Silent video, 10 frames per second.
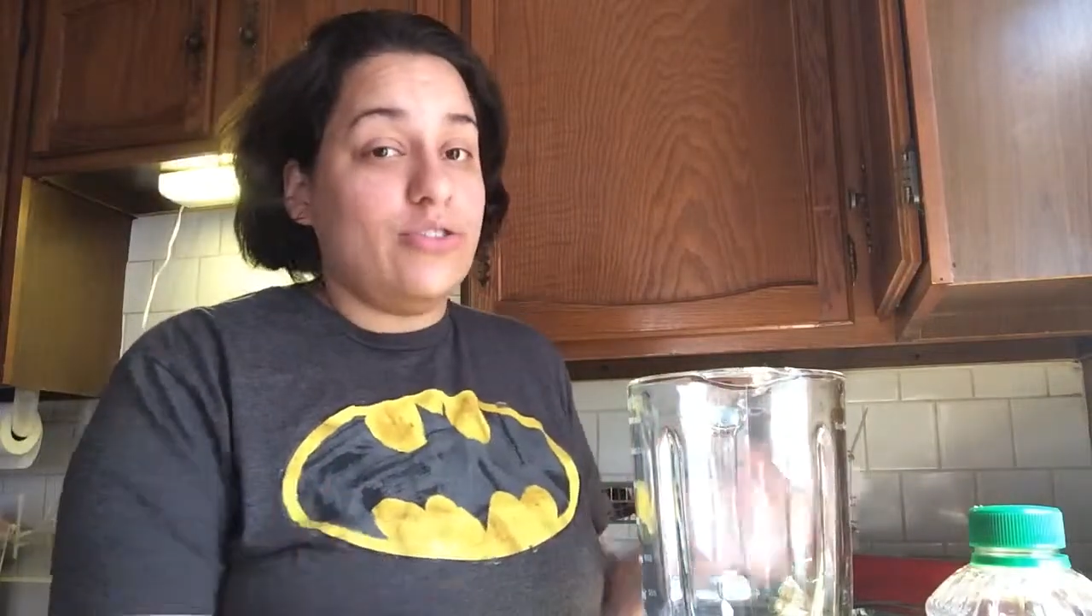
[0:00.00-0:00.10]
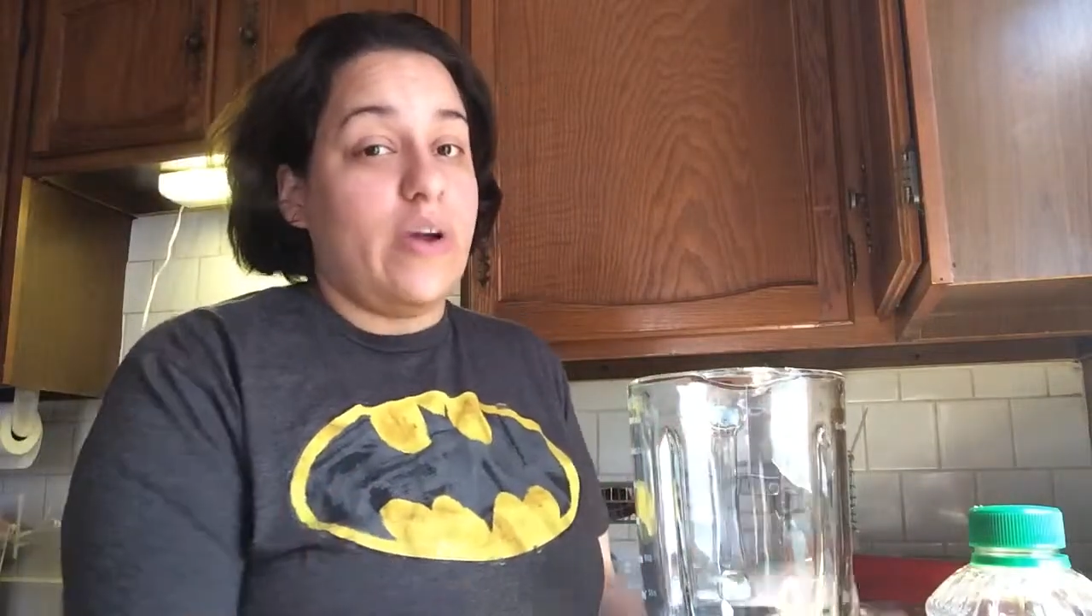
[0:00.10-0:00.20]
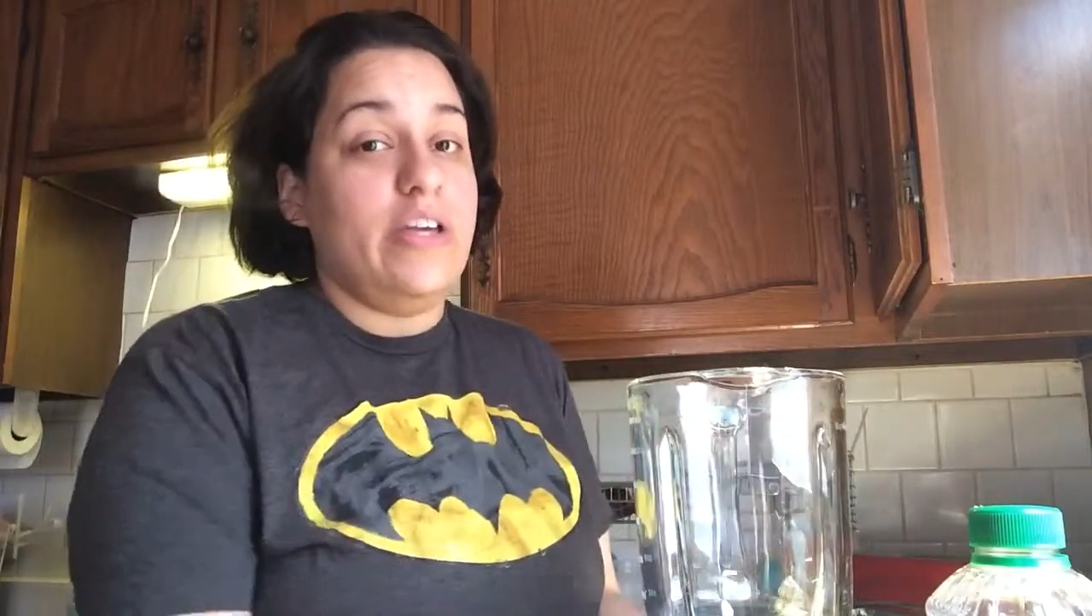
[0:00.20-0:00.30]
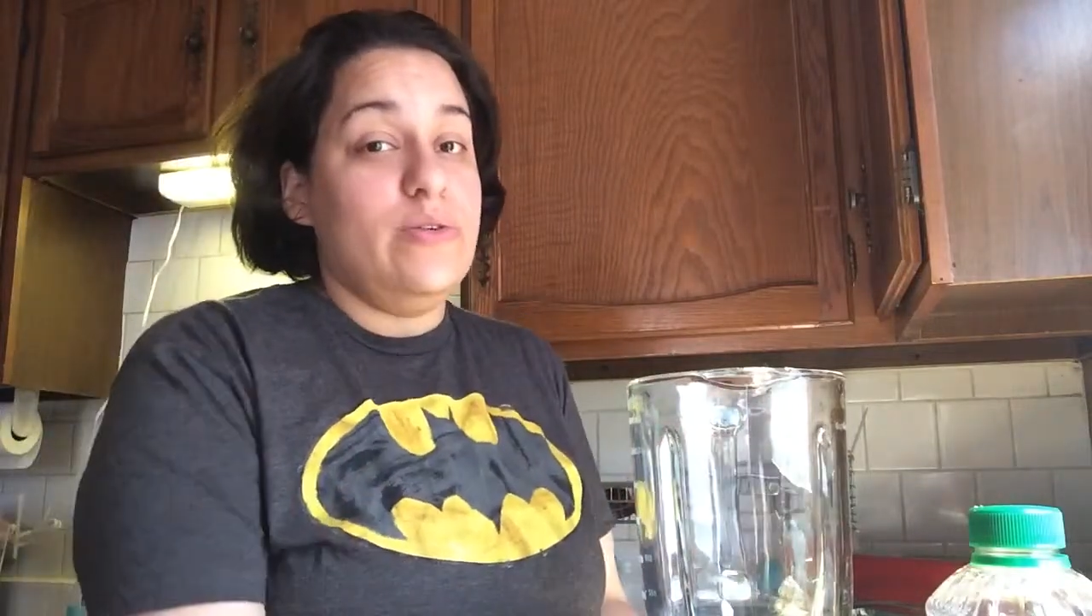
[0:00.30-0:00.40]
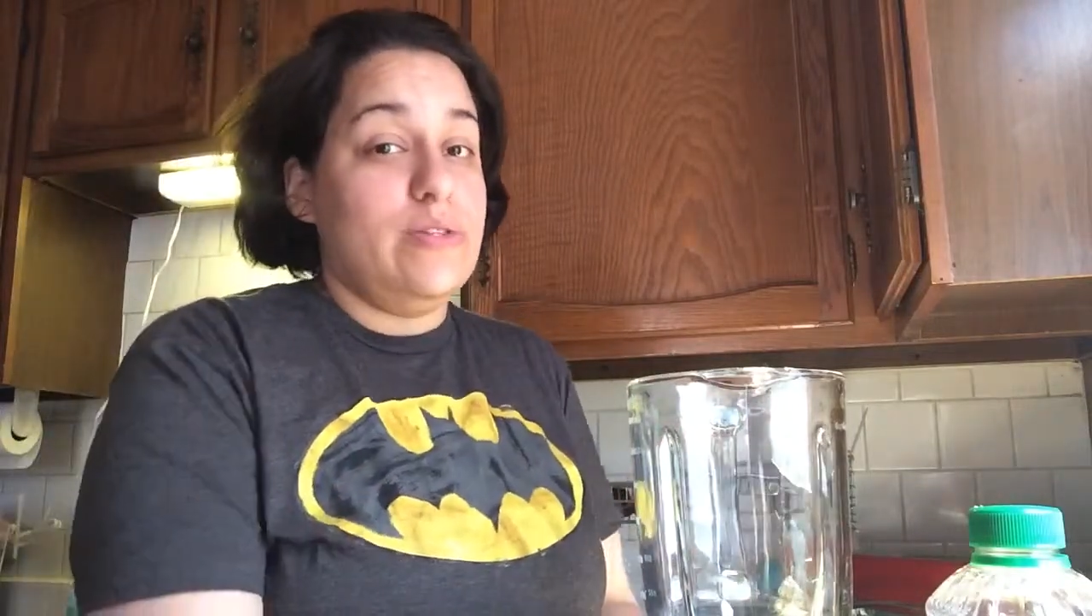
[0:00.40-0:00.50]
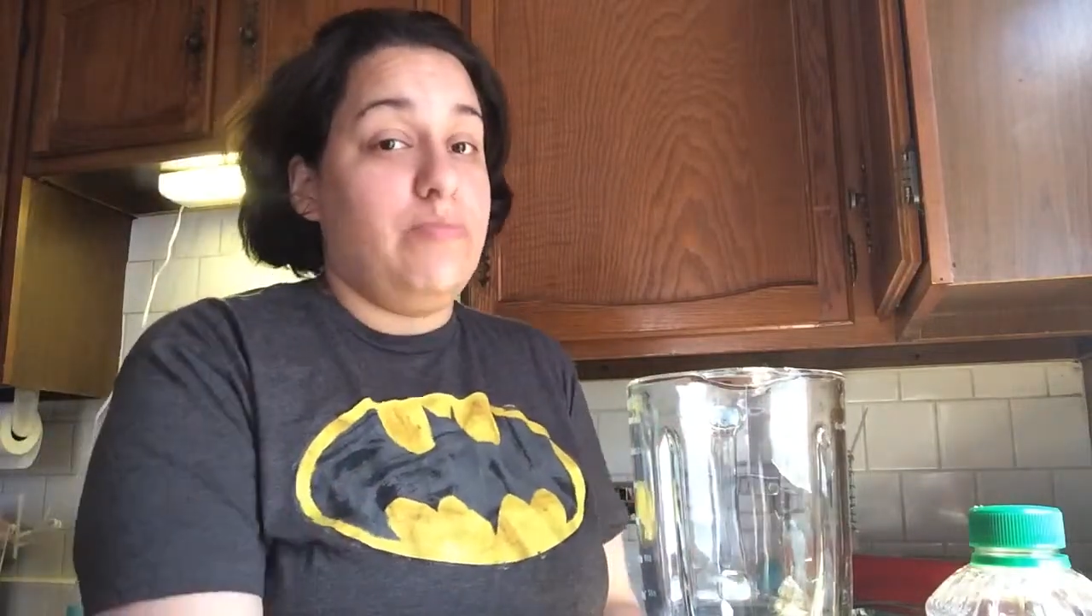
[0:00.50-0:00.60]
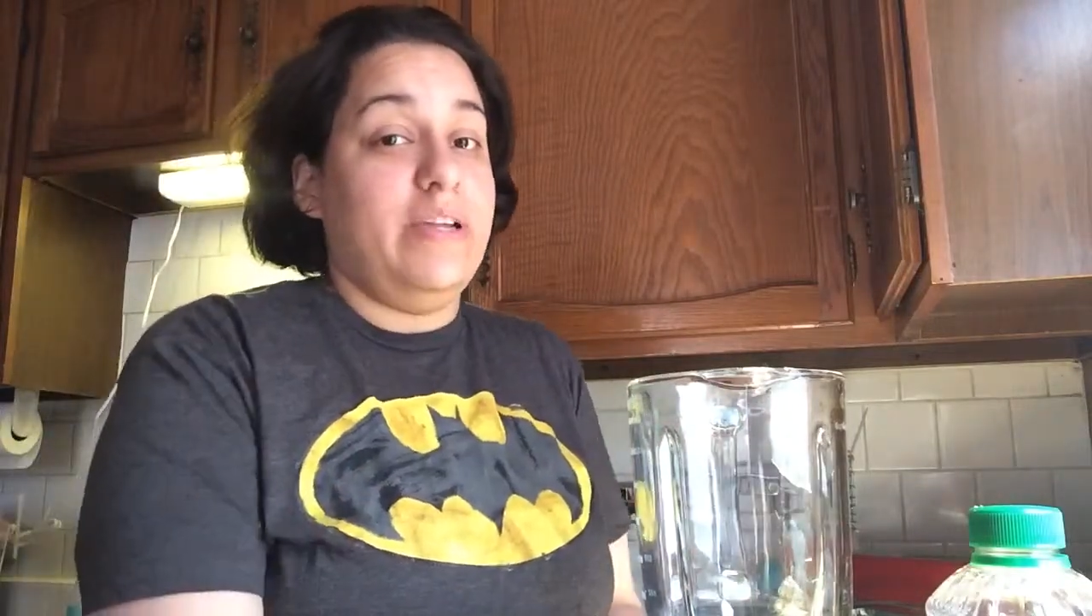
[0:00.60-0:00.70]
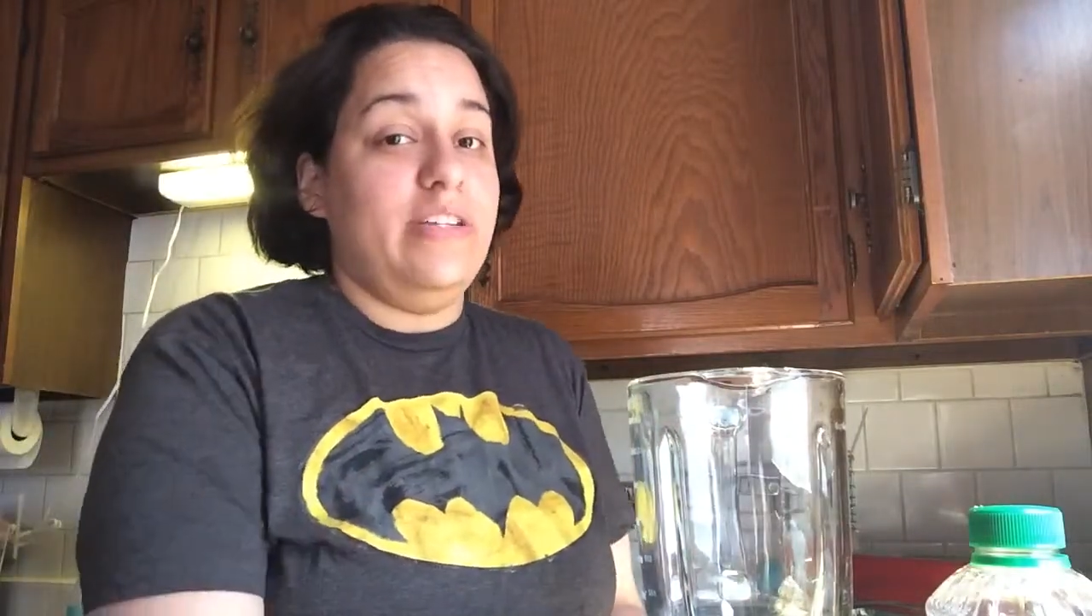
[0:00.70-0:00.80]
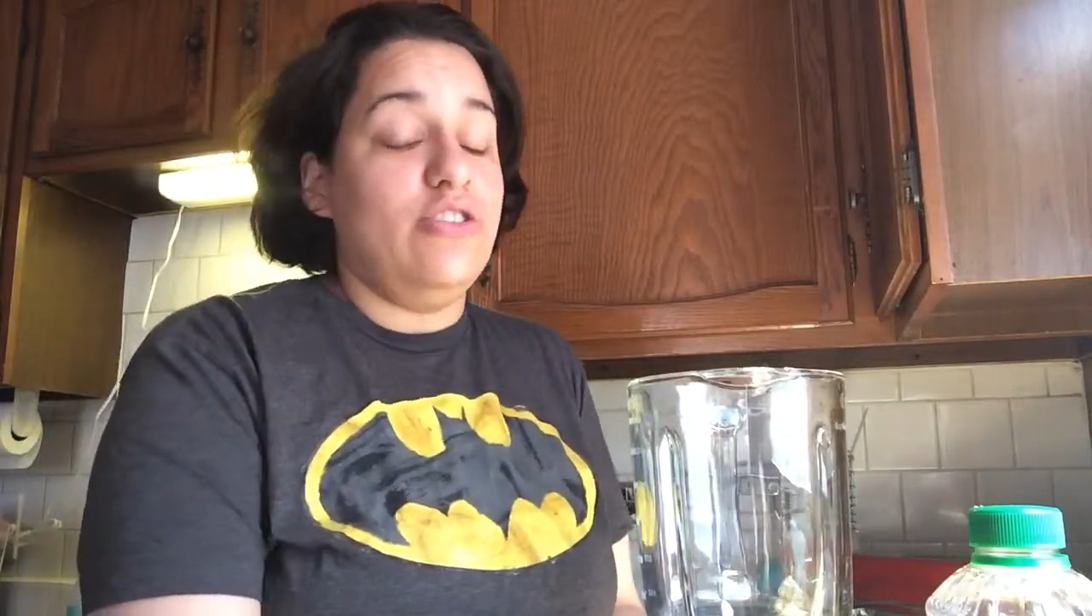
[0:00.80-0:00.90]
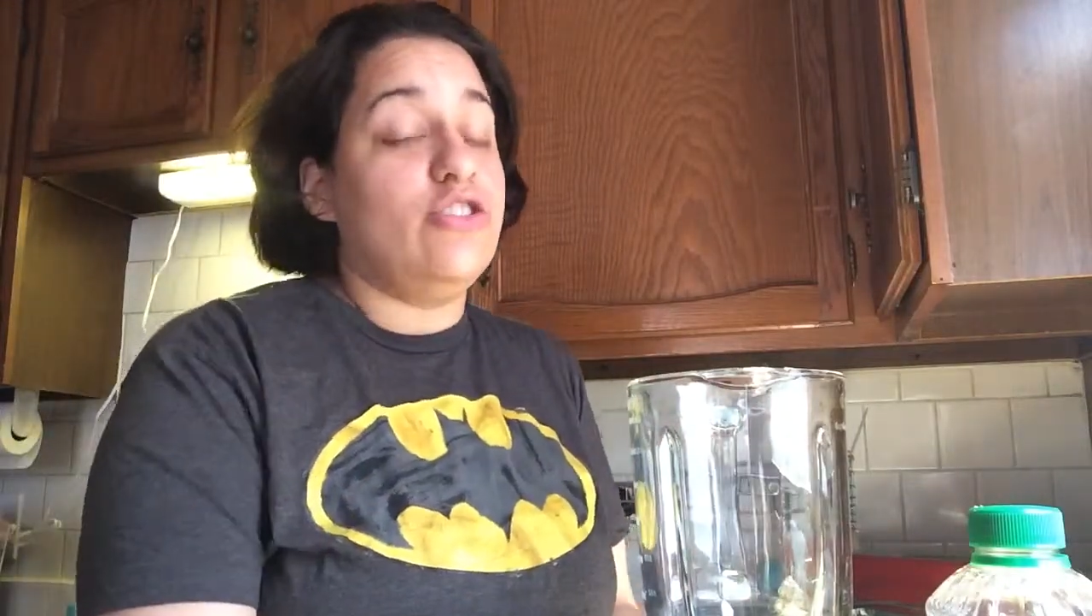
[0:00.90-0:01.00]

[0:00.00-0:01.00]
so I use a blender.